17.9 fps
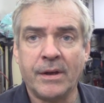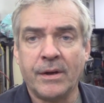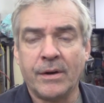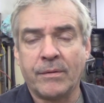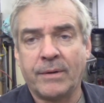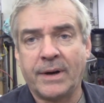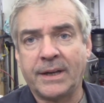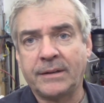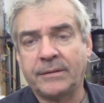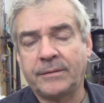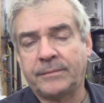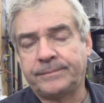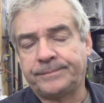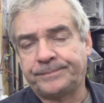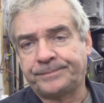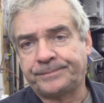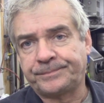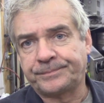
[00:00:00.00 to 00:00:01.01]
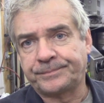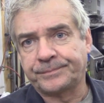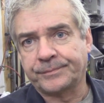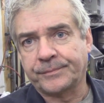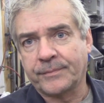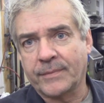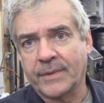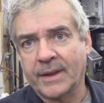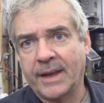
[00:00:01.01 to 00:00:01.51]
Well,
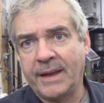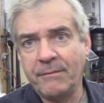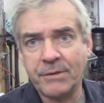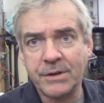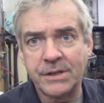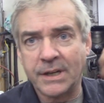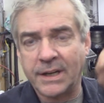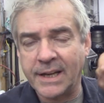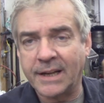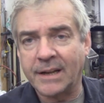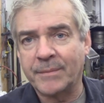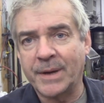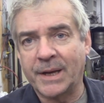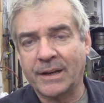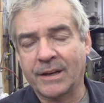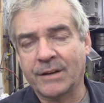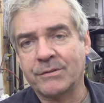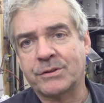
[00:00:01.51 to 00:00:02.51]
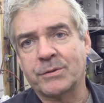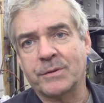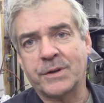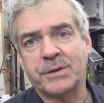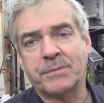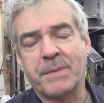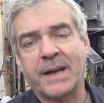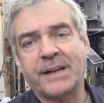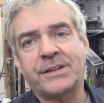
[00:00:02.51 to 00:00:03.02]
it was a little bit loose,
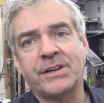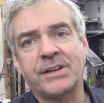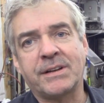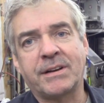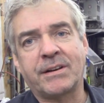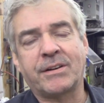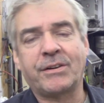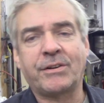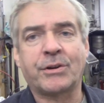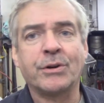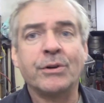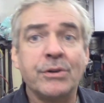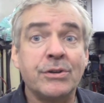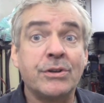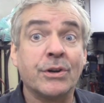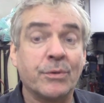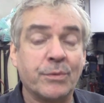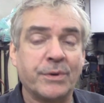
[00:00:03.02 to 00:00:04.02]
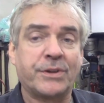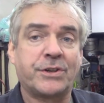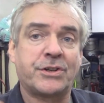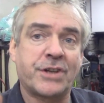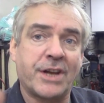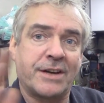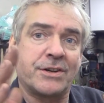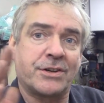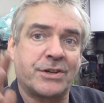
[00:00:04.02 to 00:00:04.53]
which meant it could do with
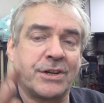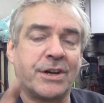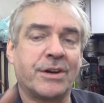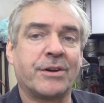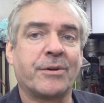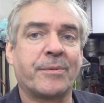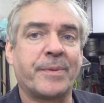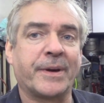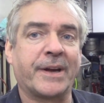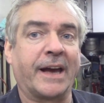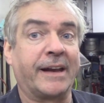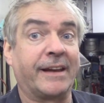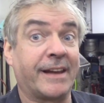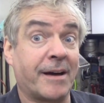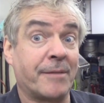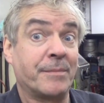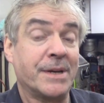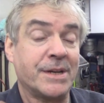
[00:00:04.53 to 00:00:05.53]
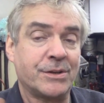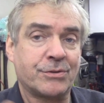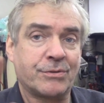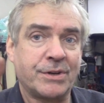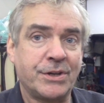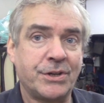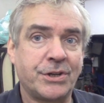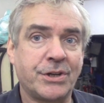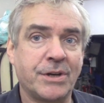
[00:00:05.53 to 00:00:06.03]
tensioning up again. That means
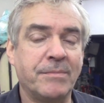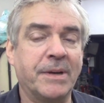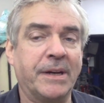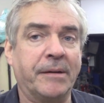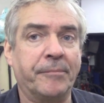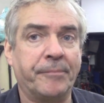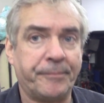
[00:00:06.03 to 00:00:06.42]
re-shimming.